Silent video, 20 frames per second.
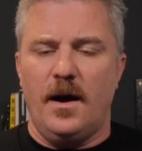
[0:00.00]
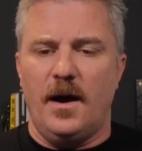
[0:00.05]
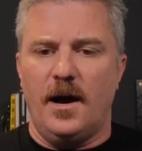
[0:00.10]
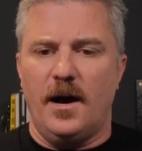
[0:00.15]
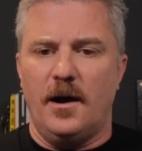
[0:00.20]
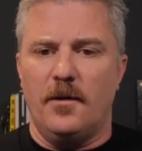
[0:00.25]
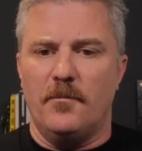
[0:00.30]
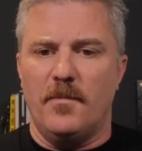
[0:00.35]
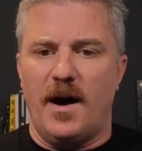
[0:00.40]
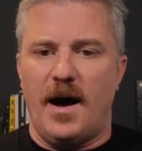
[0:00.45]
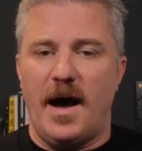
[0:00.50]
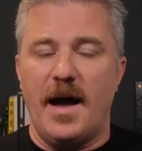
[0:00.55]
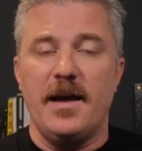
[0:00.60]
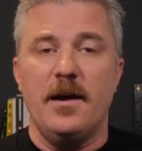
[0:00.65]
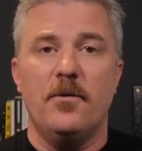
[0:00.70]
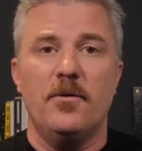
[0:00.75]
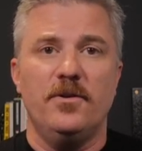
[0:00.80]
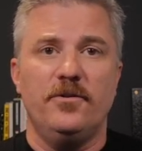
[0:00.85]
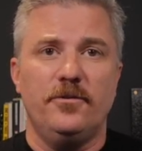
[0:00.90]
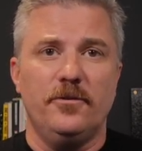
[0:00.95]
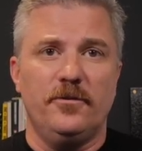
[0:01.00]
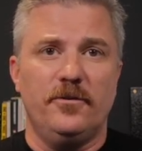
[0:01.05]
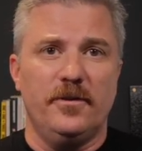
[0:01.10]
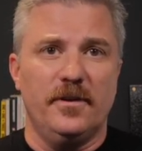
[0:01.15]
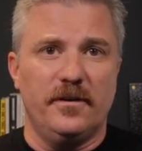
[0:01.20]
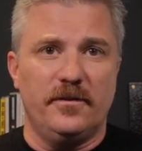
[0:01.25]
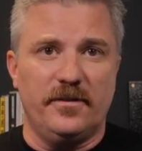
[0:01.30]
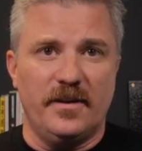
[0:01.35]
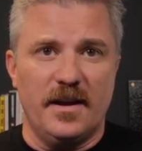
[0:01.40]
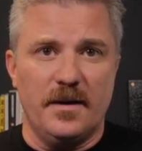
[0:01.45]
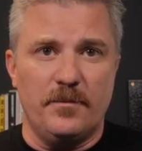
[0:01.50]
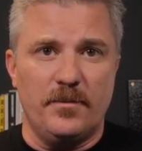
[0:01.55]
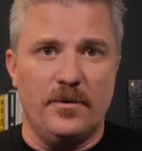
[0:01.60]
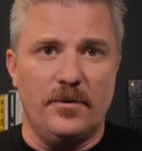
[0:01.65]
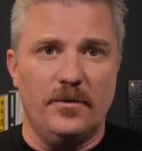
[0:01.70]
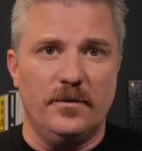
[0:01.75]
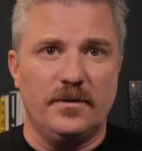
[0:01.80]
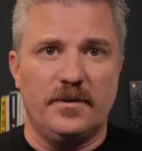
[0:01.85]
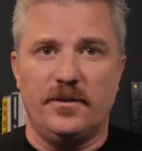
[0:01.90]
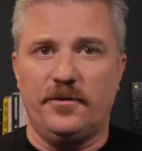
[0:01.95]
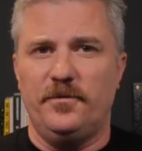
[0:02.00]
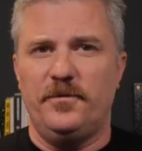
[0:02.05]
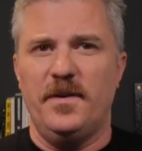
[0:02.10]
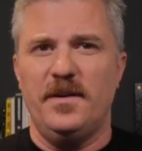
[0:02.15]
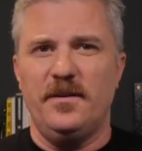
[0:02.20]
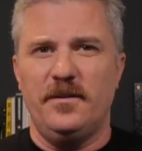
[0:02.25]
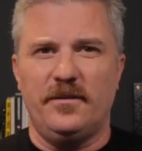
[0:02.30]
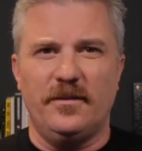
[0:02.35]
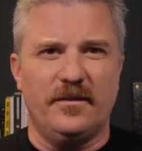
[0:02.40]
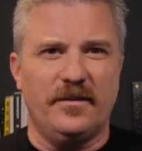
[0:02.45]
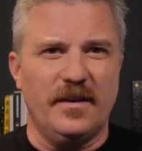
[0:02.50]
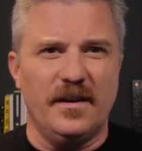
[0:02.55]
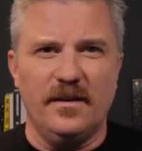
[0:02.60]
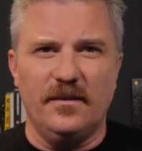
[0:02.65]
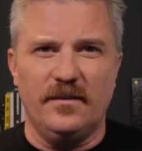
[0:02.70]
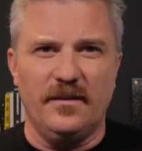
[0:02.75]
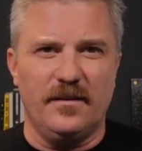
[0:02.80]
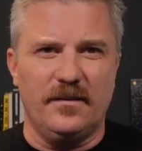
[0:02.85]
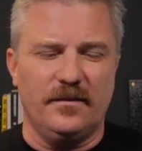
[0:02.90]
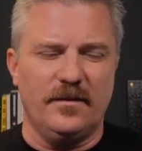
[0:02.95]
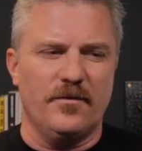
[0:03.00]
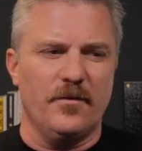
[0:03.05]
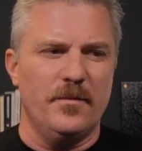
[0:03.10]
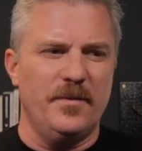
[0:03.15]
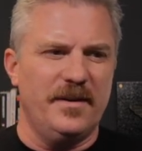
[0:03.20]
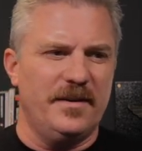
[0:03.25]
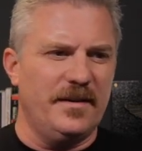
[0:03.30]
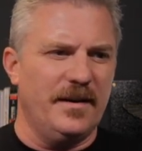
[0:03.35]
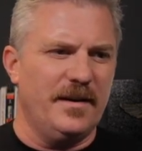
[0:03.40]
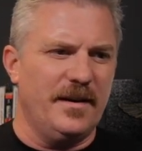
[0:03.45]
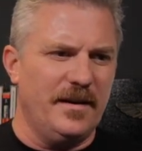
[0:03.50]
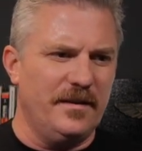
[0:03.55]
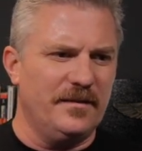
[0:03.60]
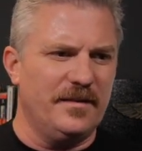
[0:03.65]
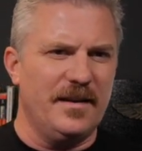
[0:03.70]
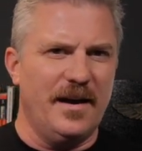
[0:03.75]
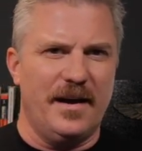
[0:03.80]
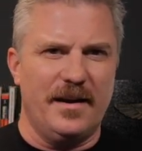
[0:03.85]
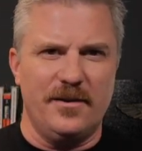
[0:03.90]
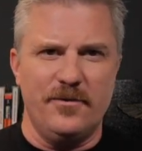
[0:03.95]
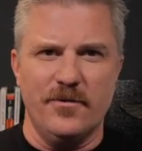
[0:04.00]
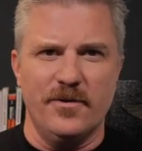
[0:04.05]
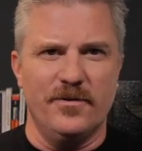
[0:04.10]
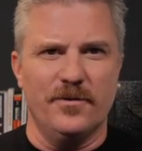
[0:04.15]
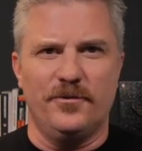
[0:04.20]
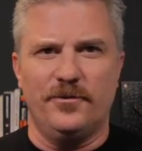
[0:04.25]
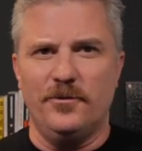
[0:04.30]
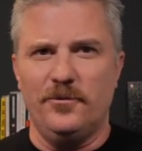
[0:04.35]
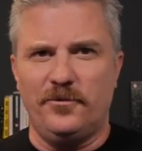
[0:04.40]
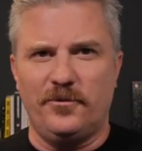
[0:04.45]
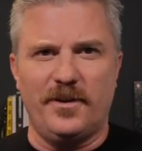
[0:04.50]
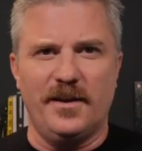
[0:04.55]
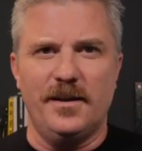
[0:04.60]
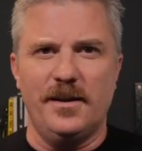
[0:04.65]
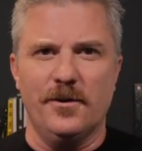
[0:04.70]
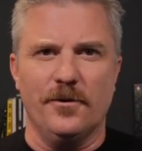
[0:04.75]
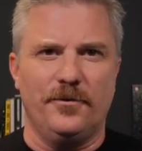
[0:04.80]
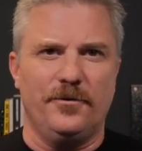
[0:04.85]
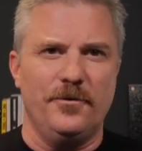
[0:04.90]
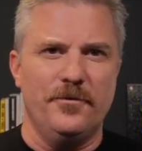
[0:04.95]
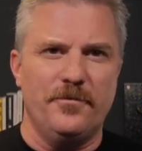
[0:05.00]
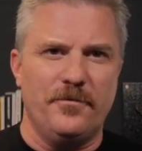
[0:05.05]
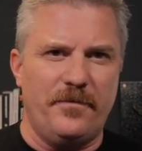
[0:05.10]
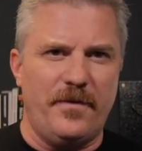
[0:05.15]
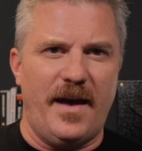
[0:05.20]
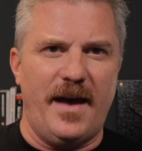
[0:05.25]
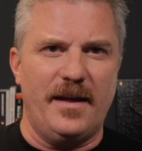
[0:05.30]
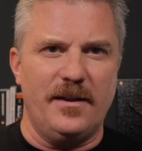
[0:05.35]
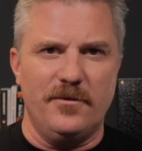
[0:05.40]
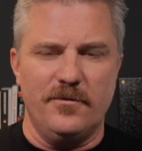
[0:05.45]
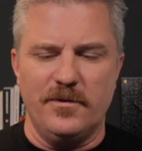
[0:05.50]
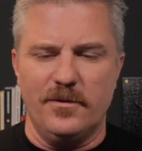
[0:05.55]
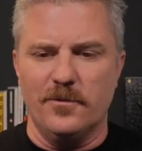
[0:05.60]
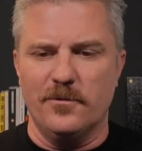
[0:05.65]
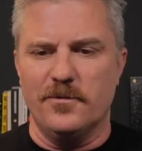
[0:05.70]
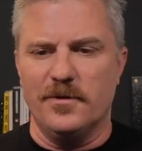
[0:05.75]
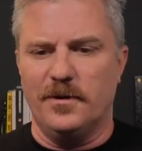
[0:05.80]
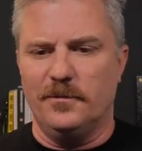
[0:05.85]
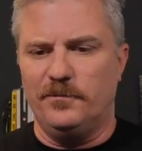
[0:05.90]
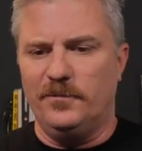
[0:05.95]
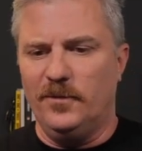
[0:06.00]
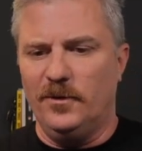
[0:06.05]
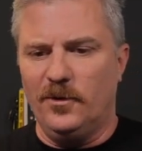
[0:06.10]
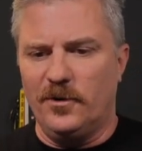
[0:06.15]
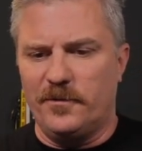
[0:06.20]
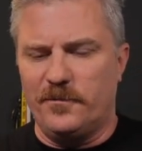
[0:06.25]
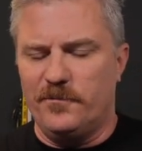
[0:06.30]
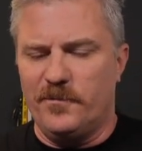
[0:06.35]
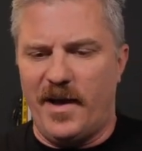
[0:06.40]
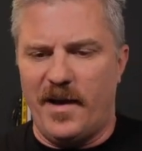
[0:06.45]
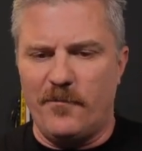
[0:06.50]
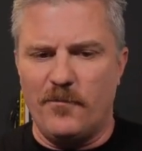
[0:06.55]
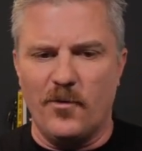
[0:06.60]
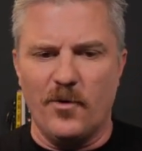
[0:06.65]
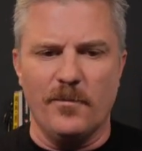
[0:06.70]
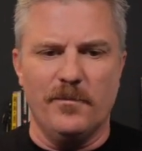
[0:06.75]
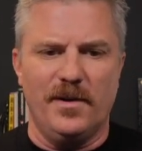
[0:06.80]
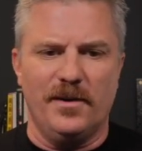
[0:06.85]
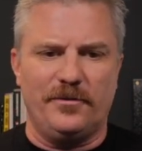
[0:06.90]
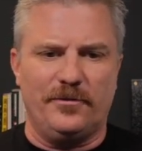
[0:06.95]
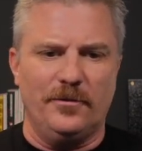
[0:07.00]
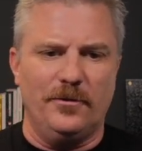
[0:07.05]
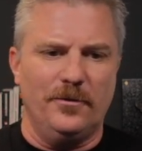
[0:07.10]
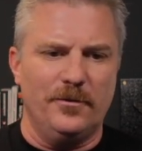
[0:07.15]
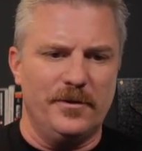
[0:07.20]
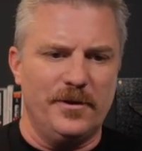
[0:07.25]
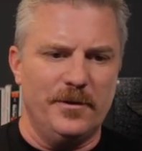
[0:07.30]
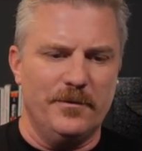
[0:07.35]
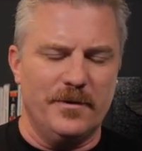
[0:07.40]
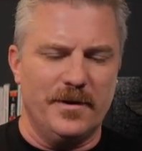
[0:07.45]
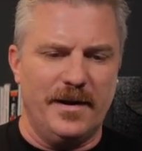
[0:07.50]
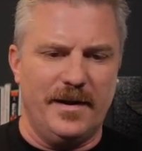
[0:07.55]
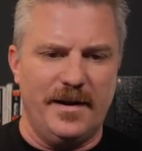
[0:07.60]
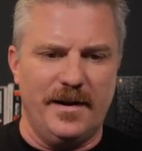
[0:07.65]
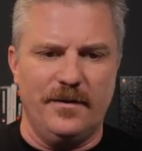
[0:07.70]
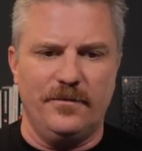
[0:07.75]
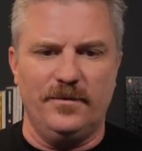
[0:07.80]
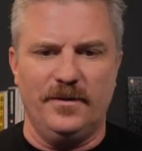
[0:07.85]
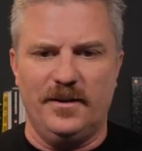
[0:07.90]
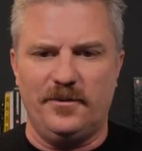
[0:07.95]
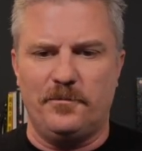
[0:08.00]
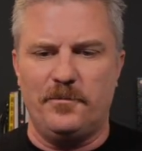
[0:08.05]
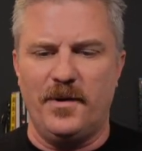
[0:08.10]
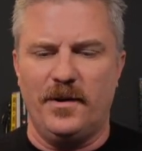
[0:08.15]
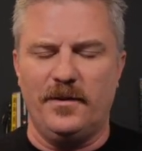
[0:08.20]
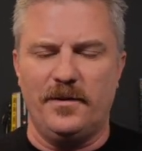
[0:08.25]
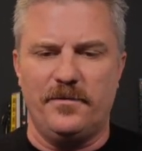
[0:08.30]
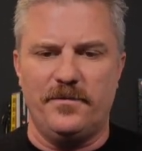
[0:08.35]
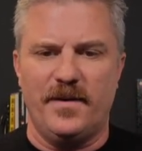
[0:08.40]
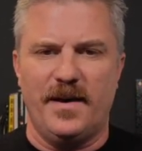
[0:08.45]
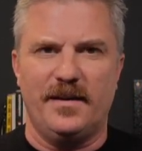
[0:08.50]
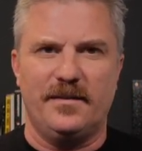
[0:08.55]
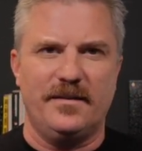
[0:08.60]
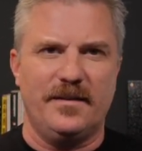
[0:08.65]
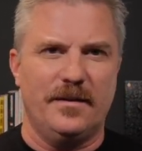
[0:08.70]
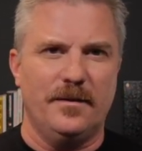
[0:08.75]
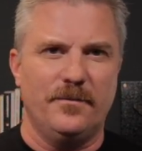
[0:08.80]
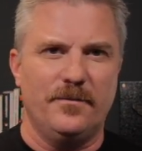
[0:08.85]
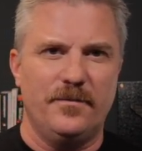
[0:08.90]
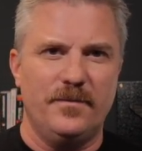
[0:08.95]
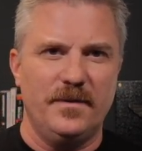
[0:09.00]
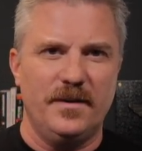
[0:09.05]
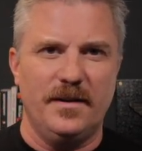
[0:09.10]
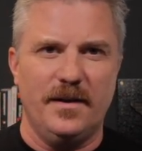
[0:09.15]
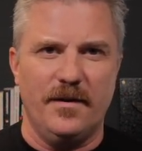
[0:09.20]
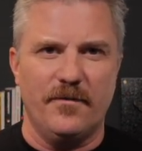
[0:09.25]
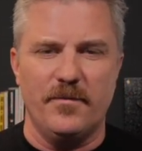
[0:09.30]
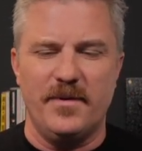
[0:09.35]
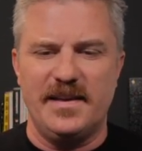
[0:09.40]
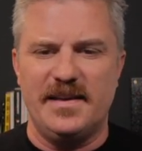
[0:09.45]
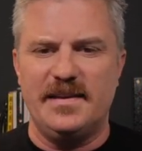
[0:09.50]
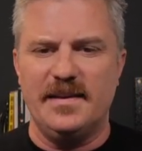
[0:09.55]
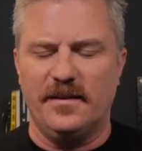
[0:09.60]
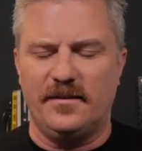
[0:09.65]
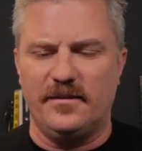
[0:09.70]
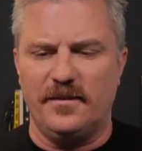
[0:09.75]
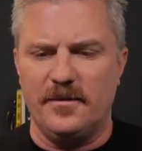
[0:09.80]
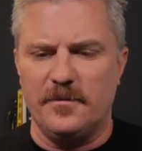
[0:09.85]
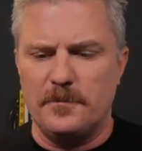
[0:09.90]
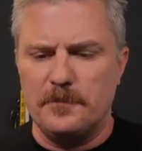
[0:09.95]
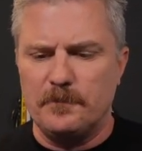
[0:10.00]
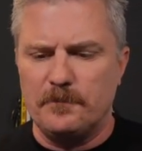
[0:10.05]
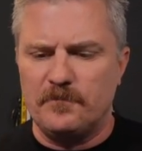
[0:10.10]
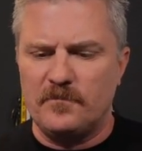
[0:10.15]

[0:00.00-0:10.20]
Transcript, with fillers: Um, I always use the example because fitness is easy because everybody kind of has got it. You're either too skinny or too fat. You either want to look have more muscle or you want to have less belly fat. It's kind of everybody gets it.